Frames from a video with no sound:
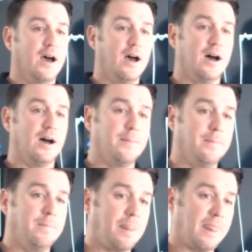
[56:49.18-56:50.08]

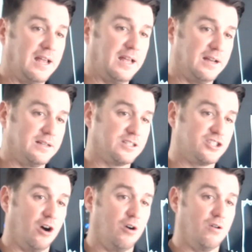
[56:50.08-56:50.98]
Um,
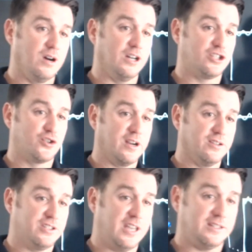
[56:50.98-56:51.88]
so a
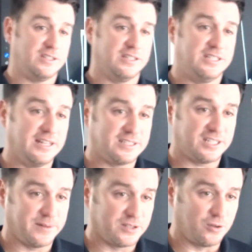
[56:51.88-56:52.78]
trigger set to 10
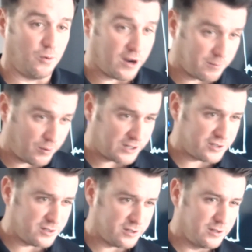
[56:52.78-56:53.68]
centimeters of water
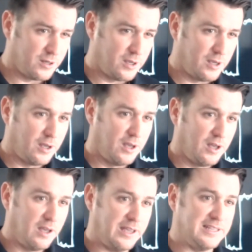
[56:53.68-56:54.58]
pressure
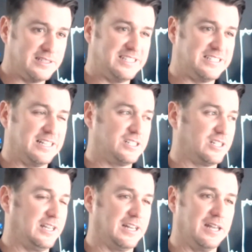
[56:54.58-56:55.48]
is
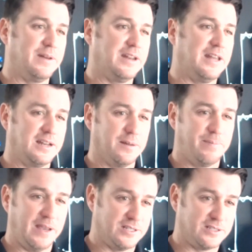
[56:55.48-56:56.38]
essentially eliminating the
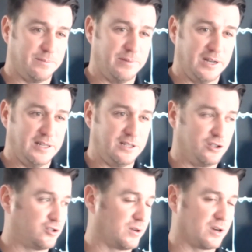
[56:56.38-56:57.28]
patient's ability
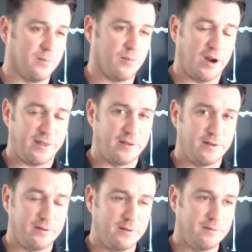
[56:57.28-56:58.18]
to trigger a breath.
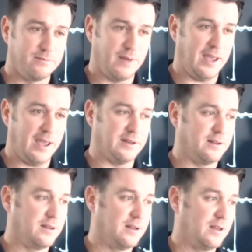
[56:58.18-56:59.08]

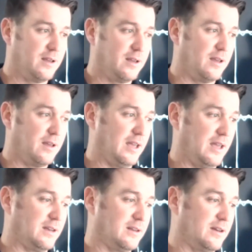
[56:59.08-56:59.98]
And
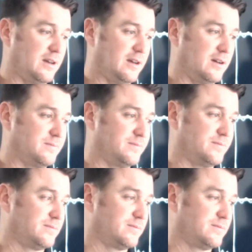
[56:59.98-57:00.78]
and um,